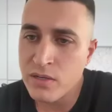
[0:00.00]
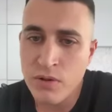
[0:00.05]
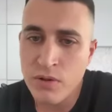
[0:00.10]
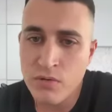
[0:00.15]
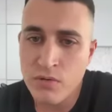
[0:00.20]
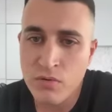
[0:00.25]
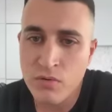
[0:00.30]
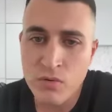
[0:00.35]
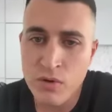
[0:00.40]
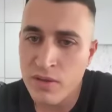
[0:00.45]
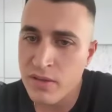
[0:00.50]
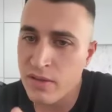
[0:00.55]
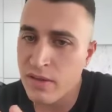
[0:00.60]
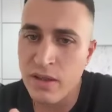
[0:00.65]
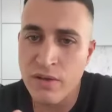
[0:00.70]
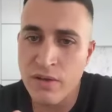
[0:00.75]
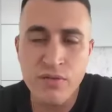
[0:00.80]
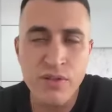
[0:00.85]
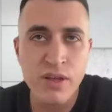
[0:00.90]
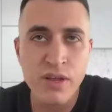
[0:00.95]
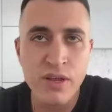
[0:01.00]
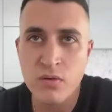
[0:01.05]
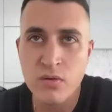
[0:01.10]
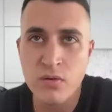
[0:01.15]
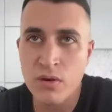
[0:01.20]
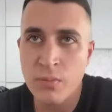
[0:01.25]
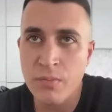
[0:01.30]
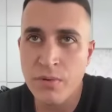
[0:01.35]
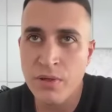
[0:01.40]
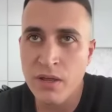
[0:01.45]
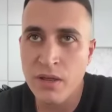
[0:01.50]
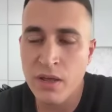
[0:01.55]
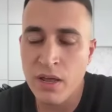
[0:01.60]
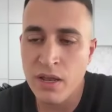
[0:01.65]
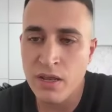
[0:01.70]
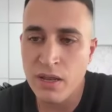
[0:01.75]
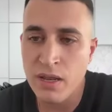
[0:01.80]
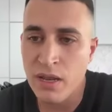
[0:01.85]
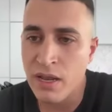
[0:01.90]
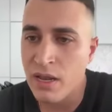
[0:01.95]
way to do it, if there is going to be
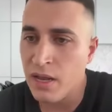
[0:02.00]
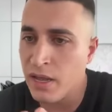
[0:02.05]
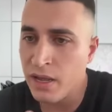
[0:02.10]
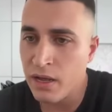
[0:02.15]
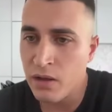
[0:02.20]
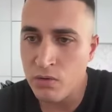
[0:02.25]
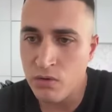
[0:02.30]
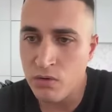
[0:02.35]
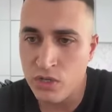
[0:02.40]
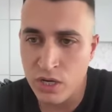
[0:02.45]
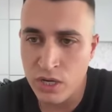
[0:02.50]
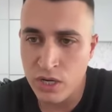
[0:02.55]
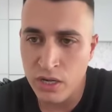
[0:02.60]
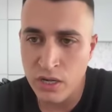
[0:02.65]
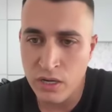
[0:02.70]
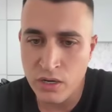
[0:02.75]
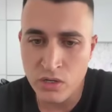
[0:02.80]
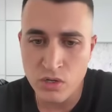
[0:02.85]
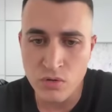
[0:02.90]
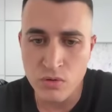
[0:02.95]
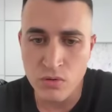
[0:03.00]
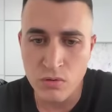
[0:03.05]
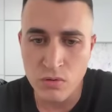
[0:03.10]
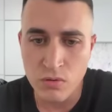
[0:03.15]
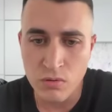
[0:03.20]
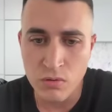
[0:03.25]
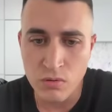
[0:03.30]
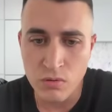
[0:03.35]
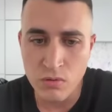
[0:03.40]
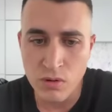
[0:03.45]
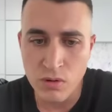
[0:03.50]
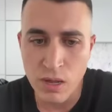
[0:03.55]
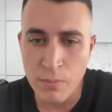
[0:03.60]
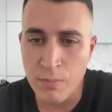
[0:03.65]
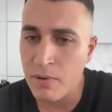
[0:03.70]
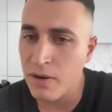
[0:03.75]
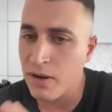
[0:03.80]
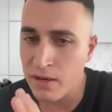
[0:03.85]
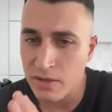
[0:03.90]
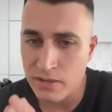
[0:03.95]
any layout change or
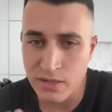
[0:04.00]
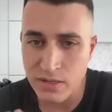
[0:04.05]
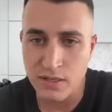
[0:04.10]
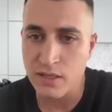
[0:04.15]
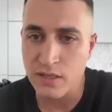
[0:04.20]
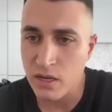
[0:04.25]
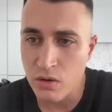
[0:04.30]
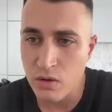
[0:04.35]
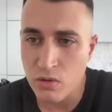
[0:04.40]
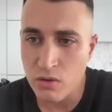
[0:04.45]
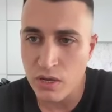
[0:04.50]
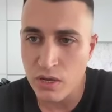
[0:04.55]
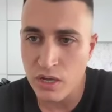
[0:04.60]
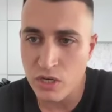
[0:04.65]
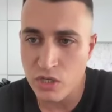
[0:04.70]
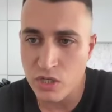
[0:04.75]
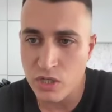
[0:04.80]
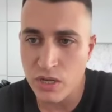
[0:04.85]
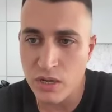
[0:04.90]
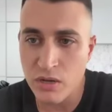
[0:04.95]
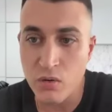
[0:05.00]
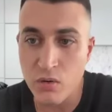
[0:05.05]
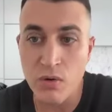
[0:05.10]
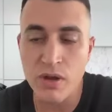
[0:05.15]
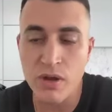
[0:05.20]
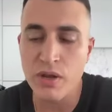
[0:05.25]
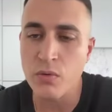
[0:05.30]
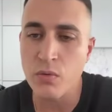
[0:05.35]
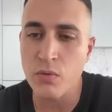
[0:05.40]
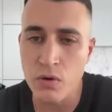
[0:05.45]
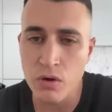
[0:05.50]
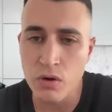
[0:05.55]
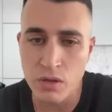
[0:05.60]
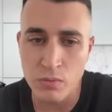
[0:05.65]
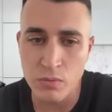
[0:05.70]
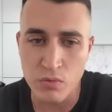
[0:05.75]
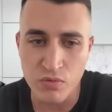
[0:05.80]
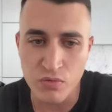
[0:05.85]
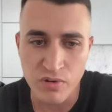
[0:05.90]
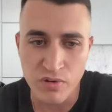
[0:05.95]
appliances relocation or any wall
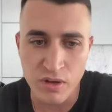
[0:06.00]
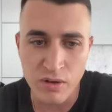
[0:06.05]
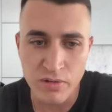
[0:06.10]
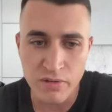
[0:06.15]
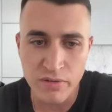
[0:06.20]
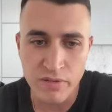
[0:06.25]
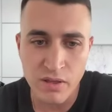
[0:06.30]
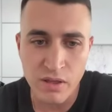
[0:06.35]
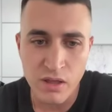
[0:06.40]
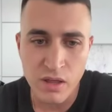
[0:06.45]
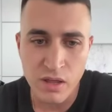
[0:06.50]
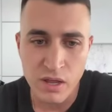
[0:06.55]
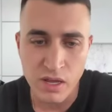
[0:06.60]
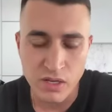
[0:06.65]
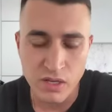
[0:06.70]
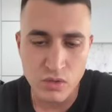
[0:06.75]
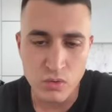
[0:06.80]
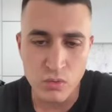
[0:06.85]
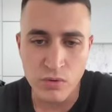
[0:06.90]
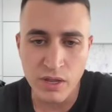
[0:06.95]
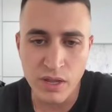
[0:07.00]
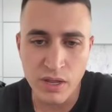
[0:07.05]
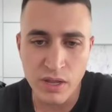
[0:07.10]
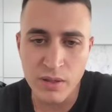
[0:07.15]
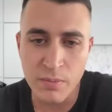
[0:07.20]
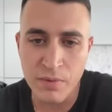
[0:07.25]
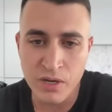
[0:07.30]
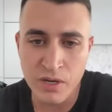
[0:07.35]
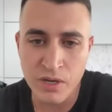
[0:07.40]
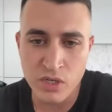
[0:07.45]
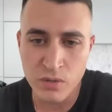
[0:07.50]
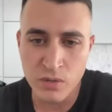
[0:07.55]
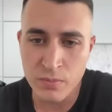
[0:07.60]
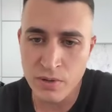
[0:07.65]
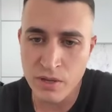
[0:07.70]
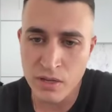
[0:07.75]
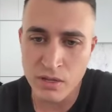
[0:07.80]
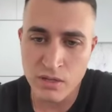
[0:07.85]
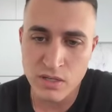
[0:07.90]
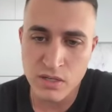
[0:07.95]
removals, is to get the
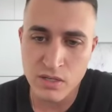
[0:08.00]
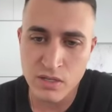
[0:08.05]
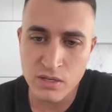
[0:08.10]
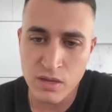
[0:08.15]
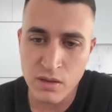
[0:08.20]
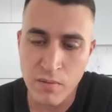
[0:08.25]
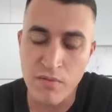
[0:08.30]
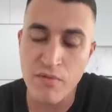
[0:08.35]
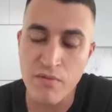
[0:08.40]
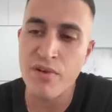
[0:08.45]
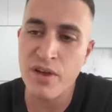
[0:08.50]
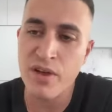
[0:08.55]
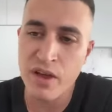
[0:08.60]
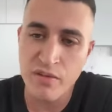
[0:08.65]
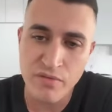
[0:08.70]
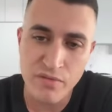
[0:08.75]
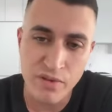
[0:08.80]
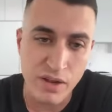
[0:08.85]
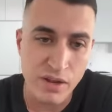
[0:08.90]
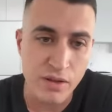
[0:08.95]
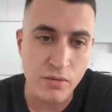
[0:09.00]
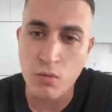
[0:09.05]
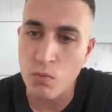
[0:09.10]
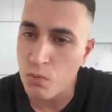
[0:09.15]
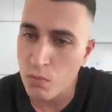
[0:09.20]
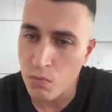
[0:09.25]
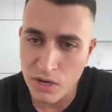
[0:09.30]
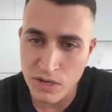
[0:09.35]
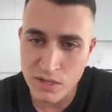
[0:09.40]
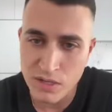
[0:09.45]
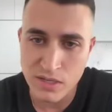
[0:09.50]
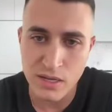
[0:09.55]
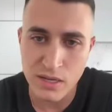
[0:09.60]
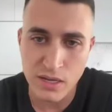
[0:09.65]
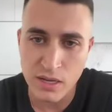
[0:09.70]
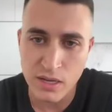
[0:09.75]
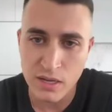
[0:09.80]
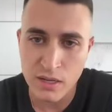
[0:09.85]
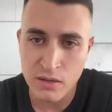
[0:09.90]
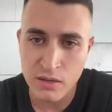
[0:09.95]
measurements verified once
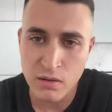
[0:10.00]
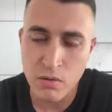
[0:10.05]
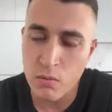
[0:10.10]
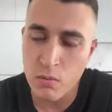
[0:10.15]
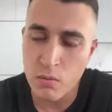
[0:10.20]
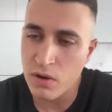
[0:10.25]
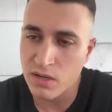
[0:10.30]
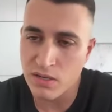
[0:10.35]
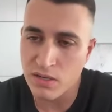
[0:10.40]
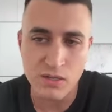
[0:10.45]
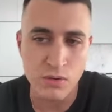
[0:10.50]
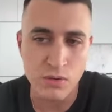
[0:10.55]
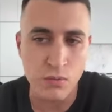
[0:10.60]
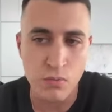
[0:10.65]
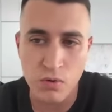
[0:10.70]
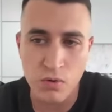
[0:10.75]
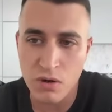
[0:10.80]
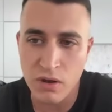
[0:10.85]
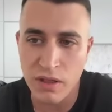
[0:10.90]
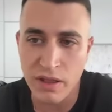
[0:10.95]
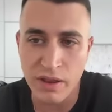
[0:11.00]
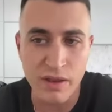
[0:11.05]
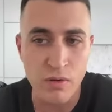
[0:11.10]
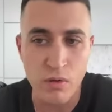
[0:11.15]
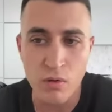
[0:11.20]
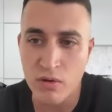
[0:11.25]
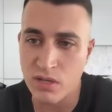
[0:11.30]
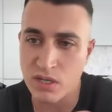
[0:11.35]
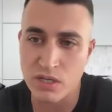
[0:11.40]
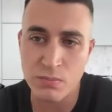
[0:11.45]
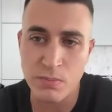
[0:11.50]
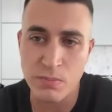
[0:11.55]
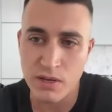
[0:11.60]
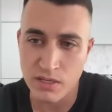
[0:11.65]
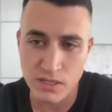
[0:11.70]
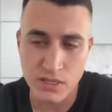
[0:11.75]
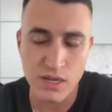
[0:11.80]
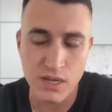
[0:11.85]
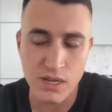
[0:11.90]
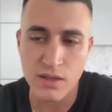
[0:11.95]
again, once the wall and all the
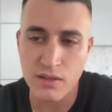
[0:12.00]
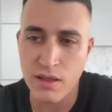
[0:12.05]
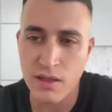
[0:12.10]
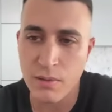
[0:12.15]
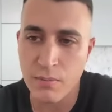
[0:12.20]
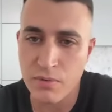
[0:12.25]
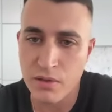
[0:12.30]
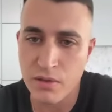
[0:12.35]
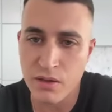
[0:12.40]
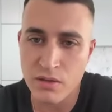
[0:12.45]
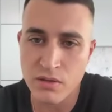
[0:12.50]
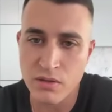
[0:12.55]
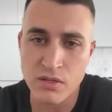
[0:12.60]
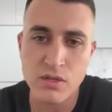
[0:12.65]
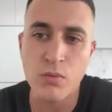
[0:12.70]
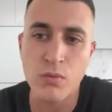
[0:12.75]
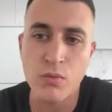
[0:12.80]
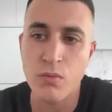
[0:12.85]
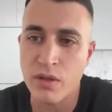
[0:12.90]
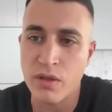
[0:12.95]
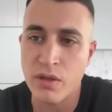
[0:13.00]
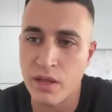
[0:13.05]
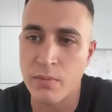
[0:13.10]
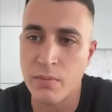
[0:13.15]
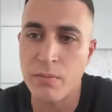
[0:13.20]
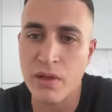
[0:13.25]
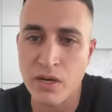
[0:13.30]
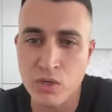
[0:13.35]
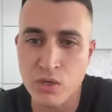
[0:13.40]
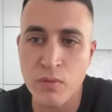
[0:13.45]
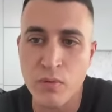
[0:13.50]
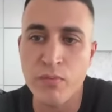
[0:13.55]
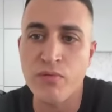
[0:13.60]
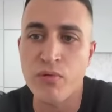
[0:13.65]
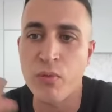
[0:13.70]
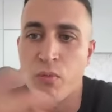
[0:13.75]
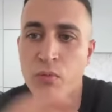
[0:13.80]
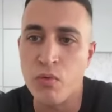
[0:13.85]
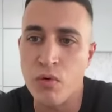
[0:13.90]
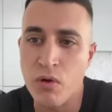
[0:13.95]
space got empty, so we can make sure
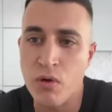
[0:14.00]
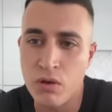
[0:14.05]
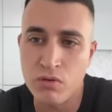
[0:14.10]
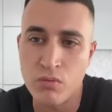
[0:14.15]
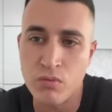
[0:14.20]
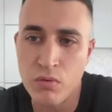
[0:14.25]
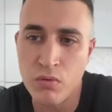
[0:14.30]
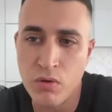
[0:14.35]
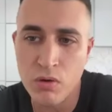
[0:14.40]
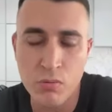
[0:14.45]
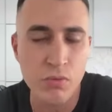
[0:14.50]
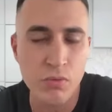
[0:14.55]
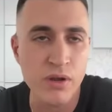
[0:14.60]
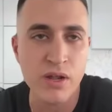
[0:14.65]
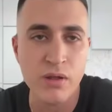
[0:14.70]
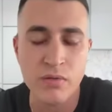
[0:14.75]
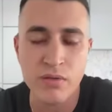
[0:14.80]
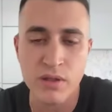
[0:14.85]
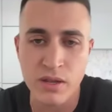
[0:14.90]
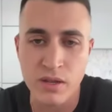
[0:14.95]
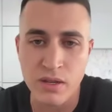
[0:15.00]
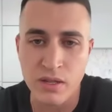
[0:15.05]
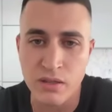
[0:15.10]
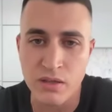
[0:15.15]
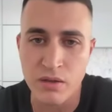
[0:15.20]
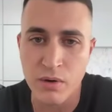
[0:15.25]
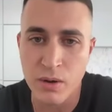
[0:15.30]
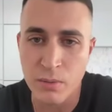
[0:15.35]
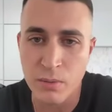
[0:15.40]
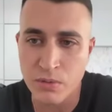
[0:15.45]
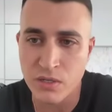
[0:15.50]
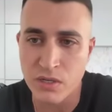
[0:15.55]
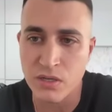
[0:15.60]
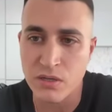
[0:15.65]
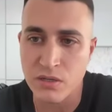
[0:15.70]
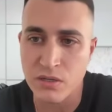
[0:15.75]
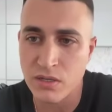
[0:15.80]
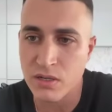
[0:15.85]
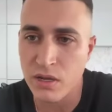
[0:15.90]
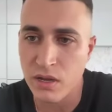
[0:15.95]
from wall to wall without any
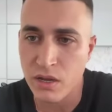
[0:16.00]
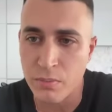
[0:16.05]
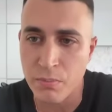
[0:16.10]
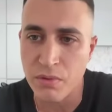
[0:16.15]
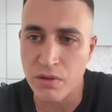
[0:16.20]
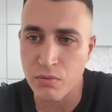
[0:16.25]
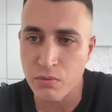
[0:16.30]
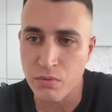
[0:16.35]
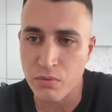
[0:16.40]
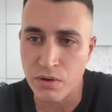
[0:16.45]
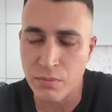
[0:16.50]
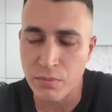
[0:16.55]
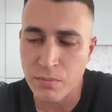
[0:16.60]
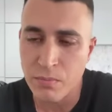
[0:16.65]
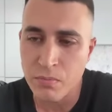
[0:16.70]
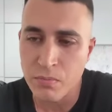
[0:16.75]
interruptions in between.